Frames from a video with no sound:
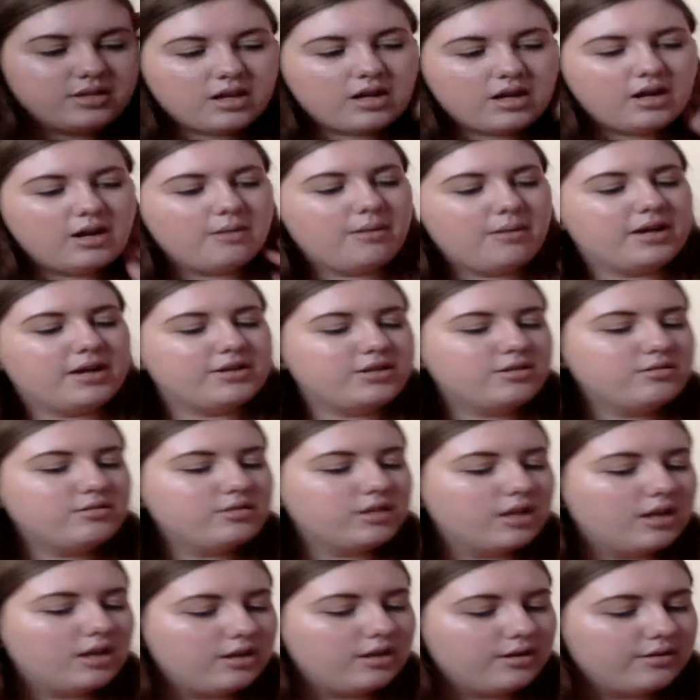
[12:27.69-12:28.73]
I do
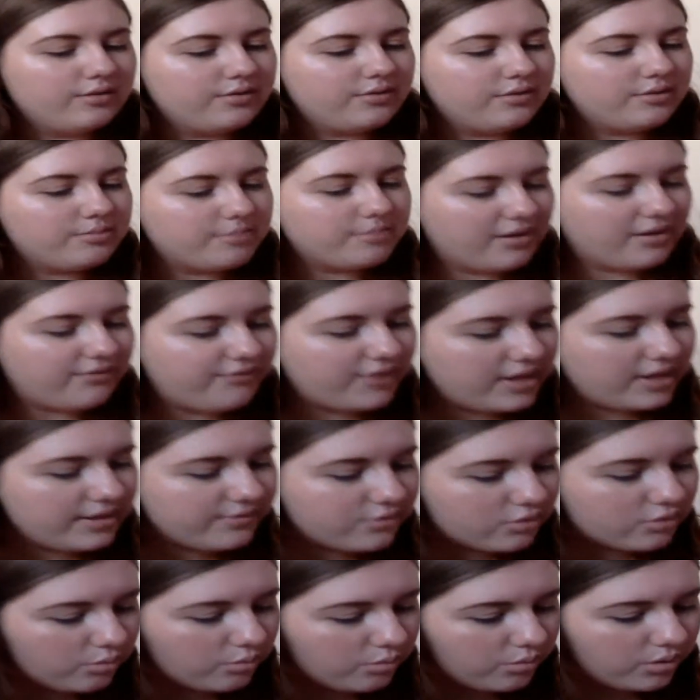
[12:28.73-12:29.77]
love, my
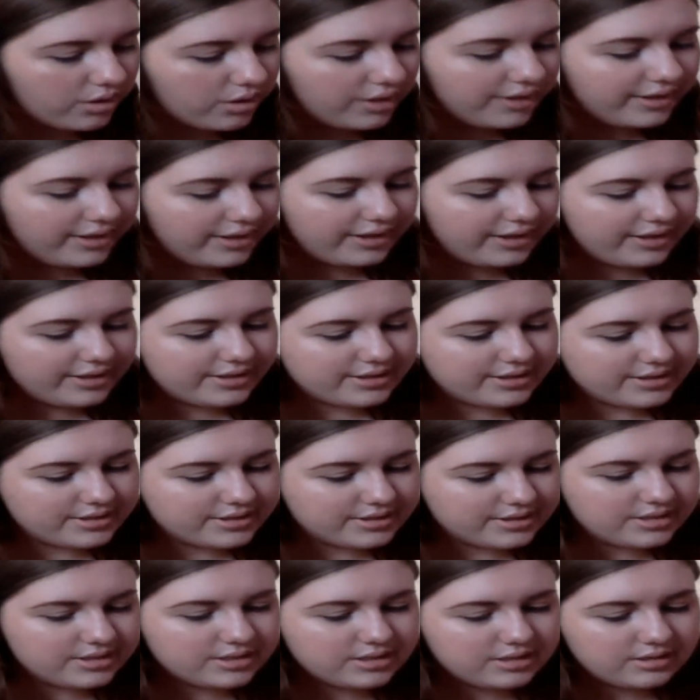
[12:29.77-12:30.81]
favorite one
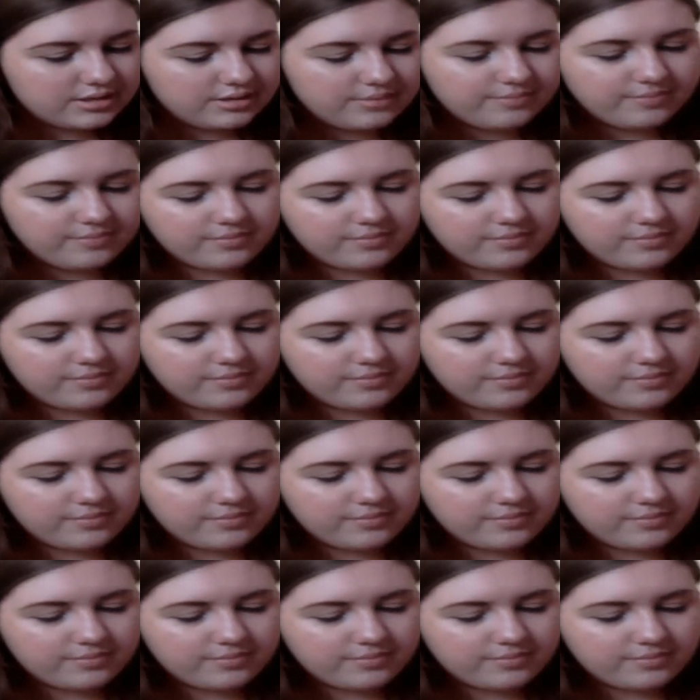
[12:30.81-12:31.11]
is,